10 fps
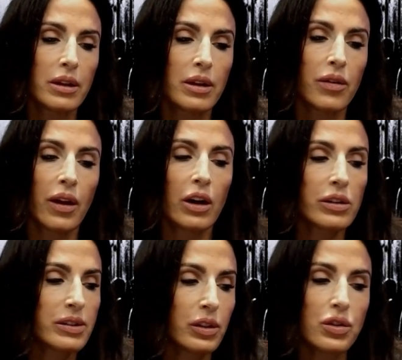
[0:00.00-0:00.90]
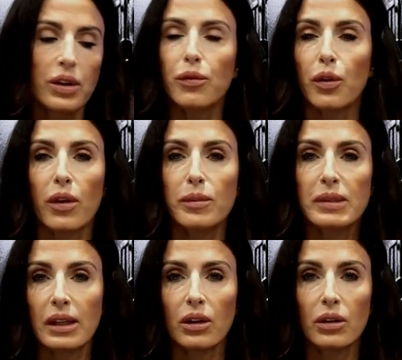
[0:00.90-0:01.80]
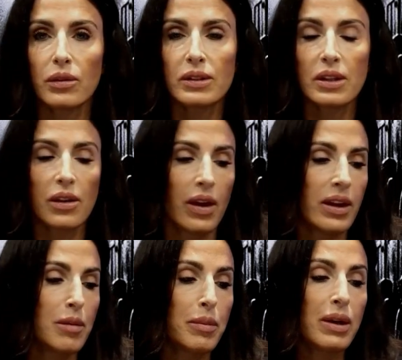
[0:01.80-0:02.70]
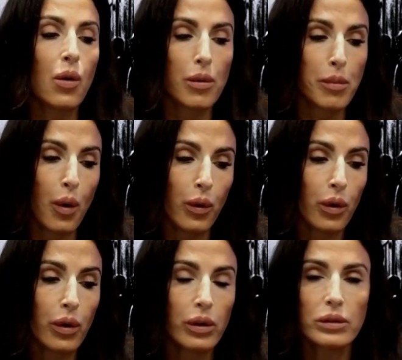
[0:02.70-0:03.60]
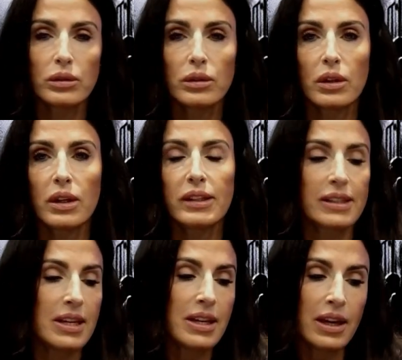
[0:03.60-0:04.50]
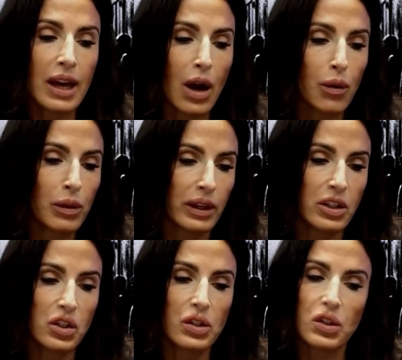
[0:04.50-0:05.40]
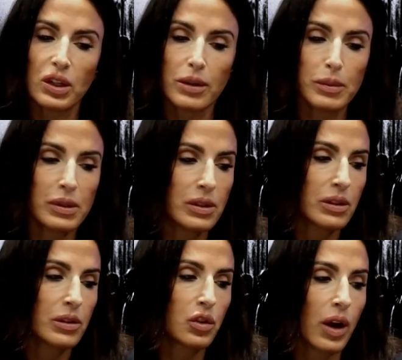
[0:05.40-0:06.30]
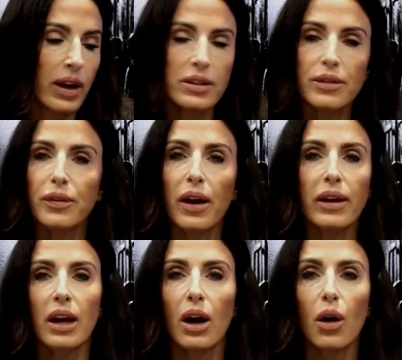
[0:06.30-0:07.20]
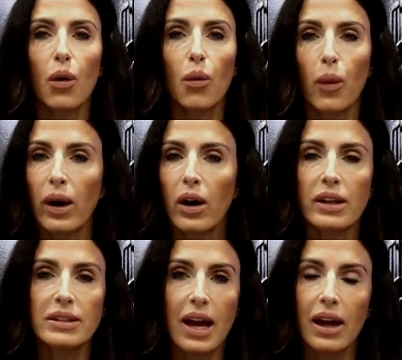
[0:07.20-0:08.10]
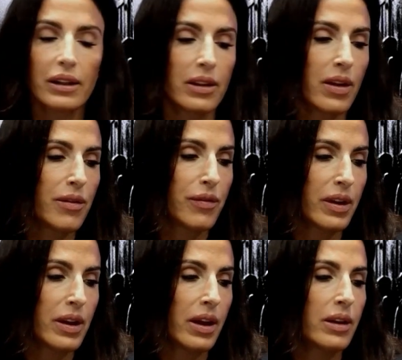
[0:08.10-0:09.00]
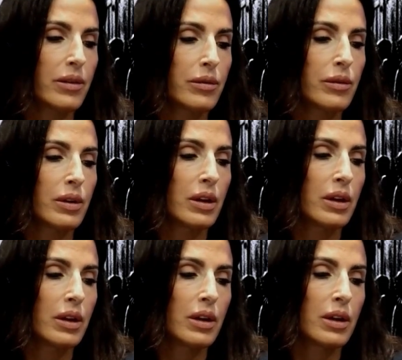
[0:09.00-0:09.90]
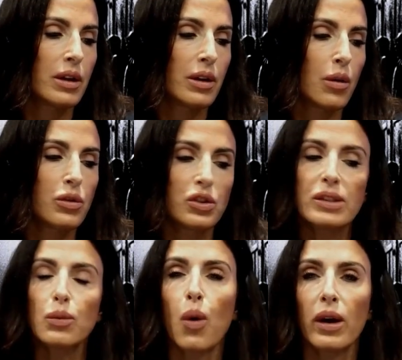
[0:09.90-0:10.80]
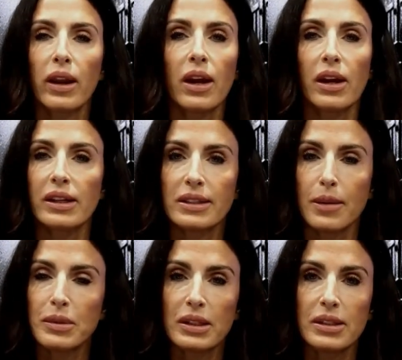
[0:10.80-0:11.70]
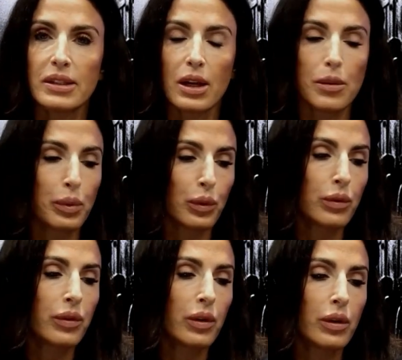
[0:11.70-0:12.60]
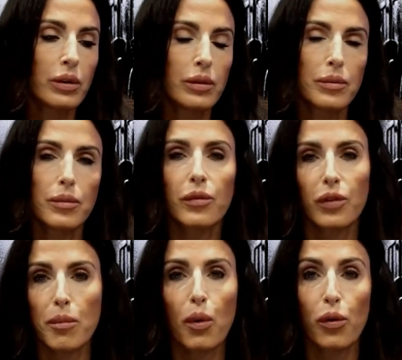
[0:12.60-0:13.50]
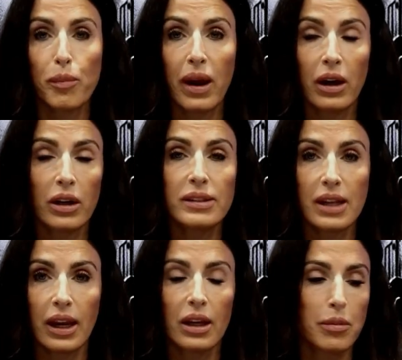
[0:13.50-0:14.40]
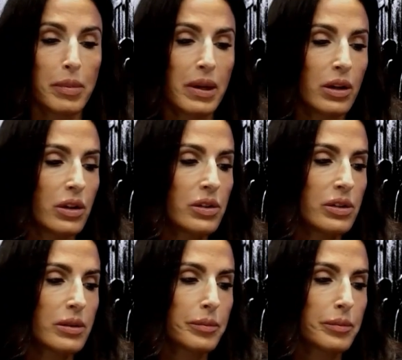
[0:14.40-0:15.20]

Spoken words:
They are searching for themselves. They can be hormonal, seeking out relationships, trying to find out where exactly they fit in, just wanting acceptance and approval from both parents and peers.